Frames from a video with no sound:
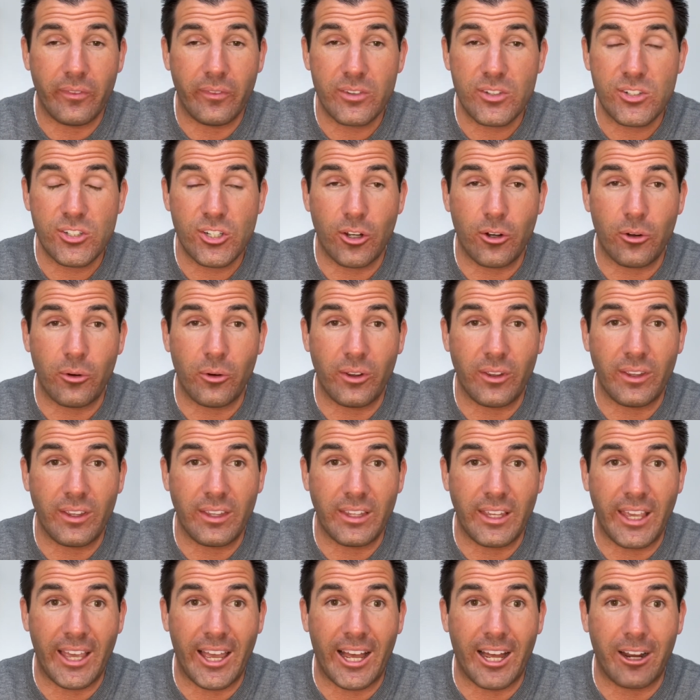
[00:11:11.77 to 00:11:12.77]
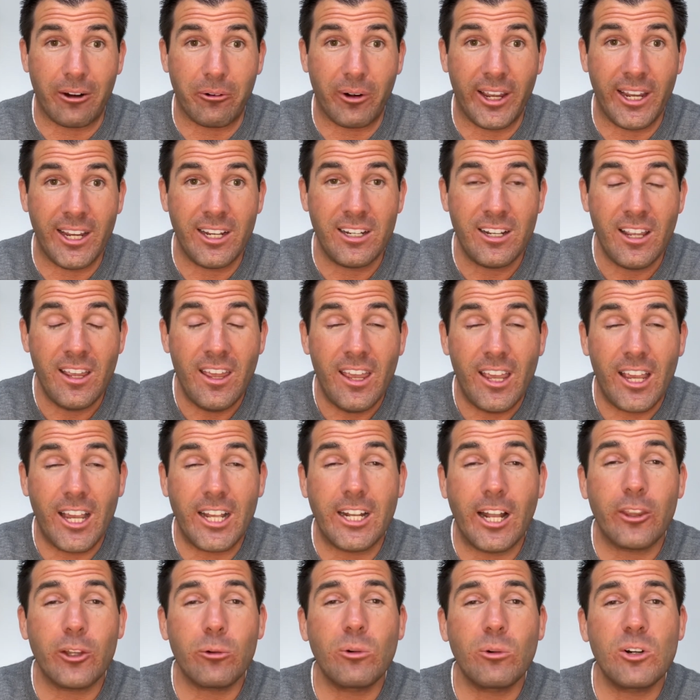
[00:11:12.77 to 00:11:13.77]
So yeah, right.
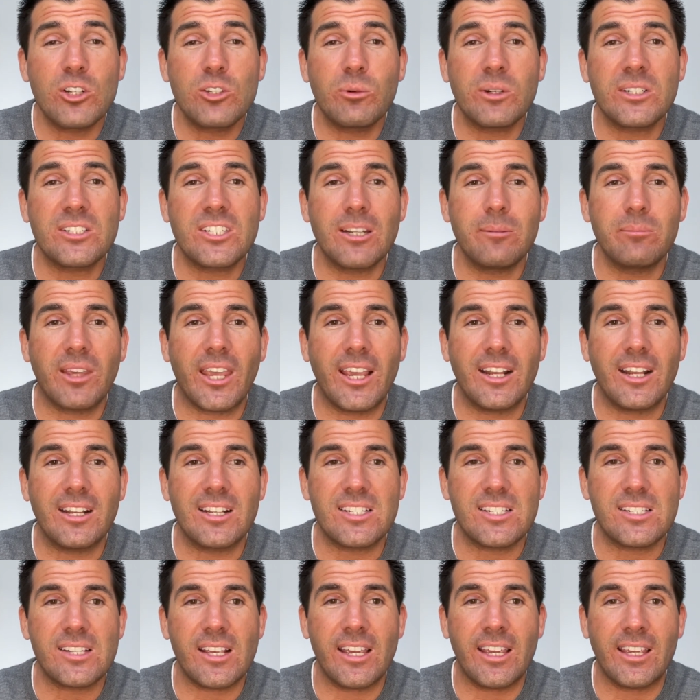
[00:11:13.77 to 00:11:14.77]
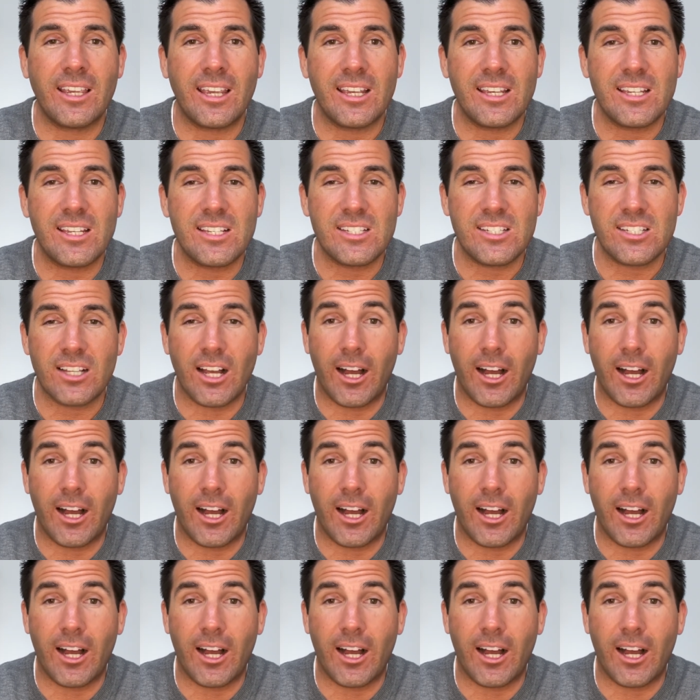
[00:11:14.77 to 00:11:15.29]
In other words, what Tim Kaine is saying is.